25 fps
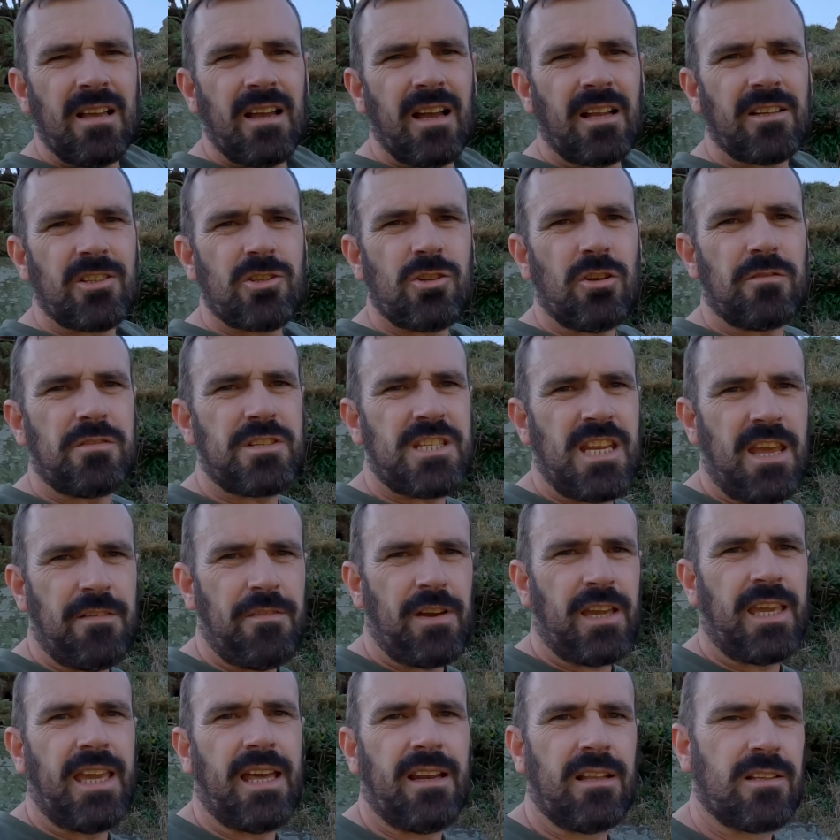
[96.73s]
and sort of see if
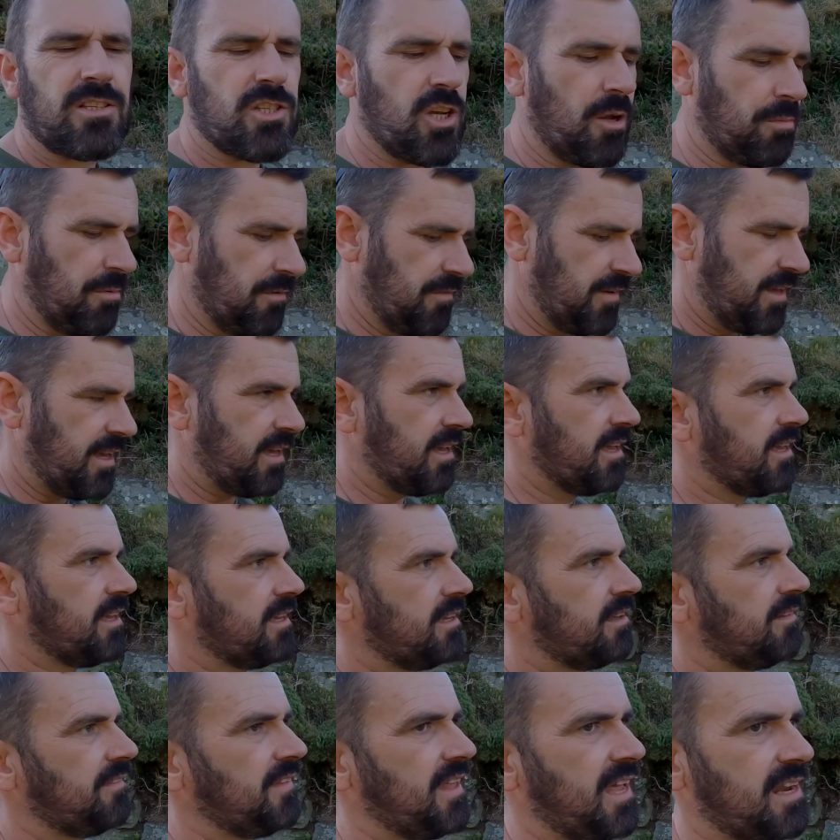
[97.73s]
I can get on top of it
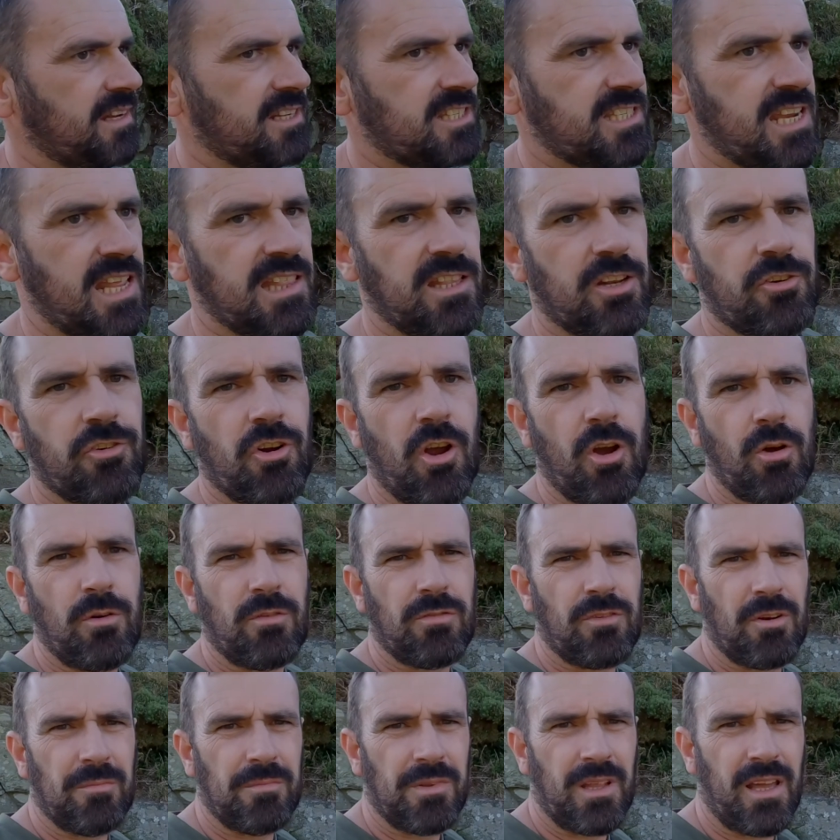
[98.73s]
and then send the drone
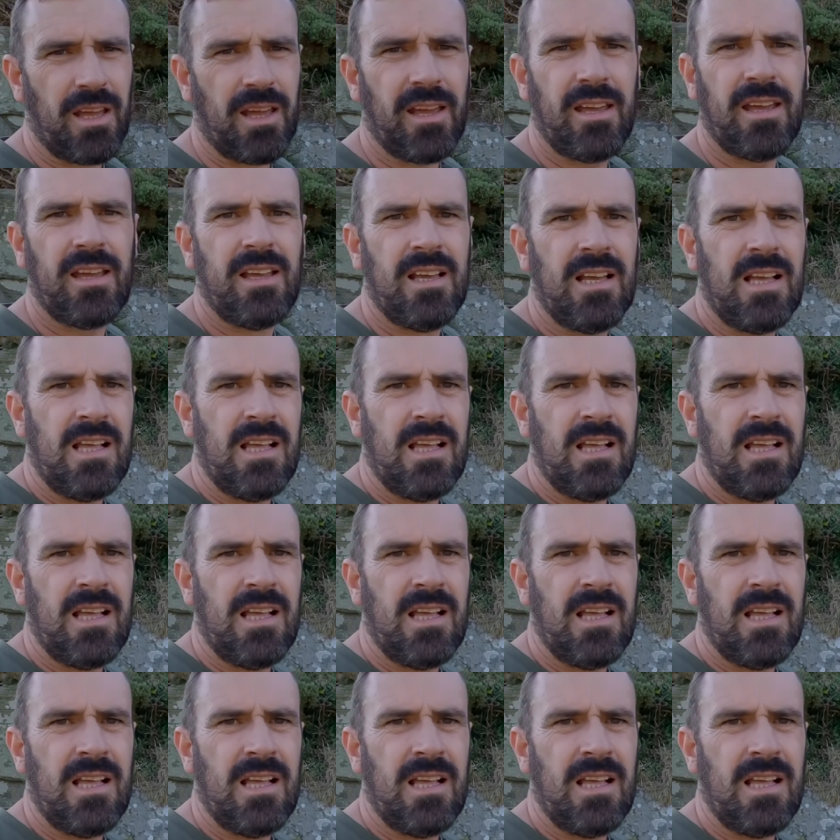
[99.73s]
from there.